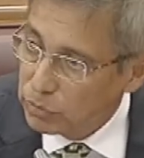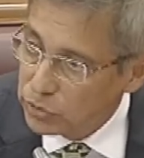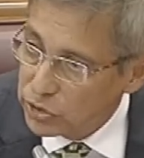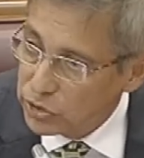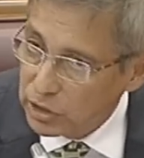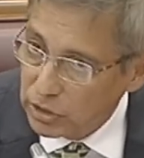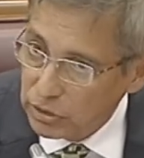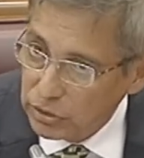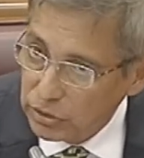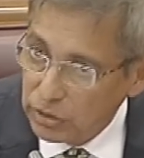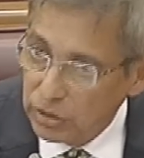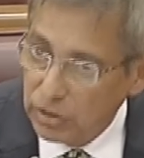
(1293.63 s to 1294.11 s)

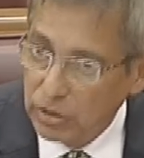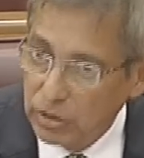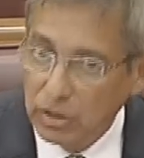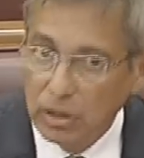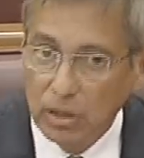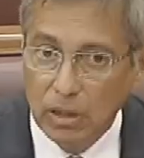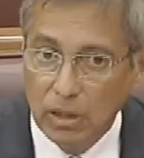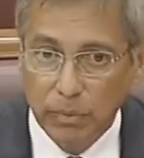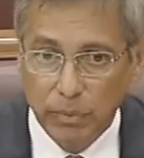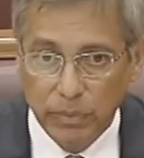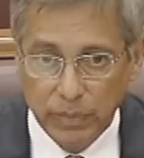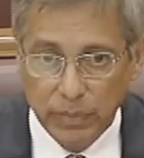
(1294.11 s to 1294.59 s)
Some
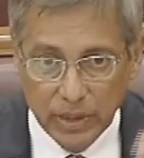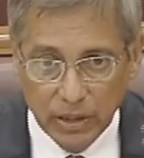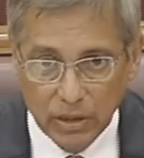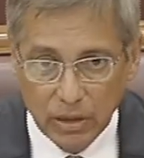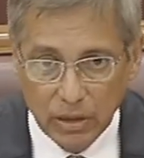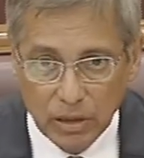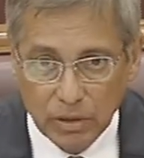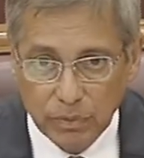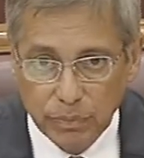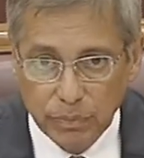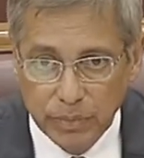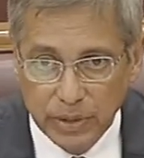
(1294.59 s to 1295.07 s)
children
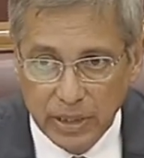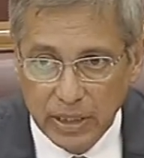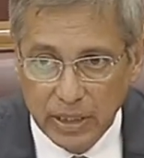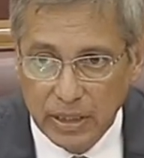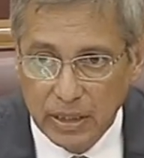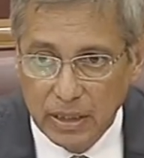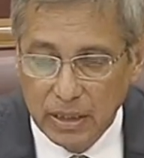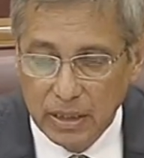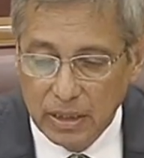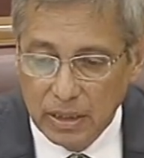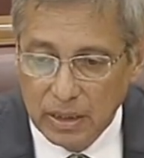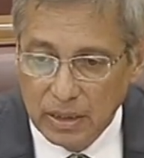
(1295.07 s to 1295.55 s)
may
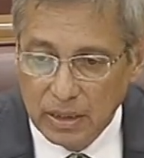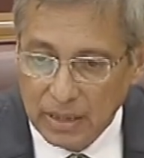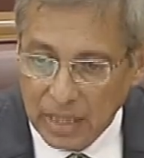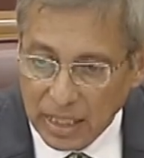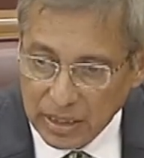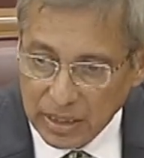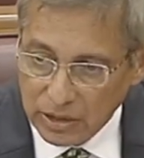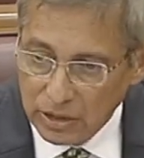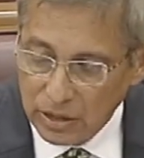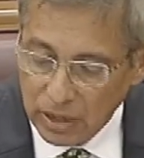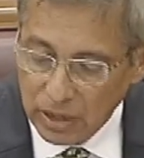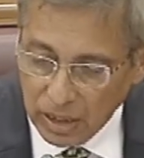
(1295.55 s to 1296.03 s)
not be
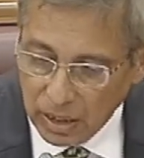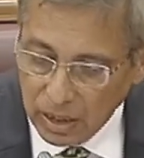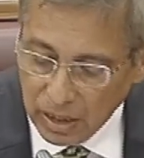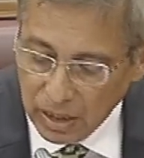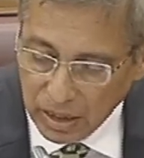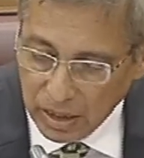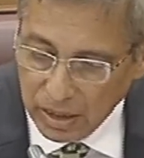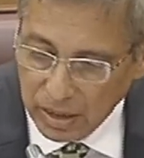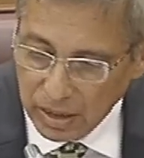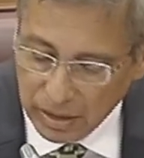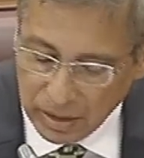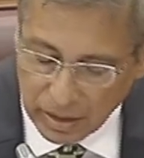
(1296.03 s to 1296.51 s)

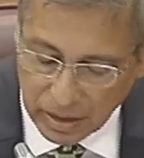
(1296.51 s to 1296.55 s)
that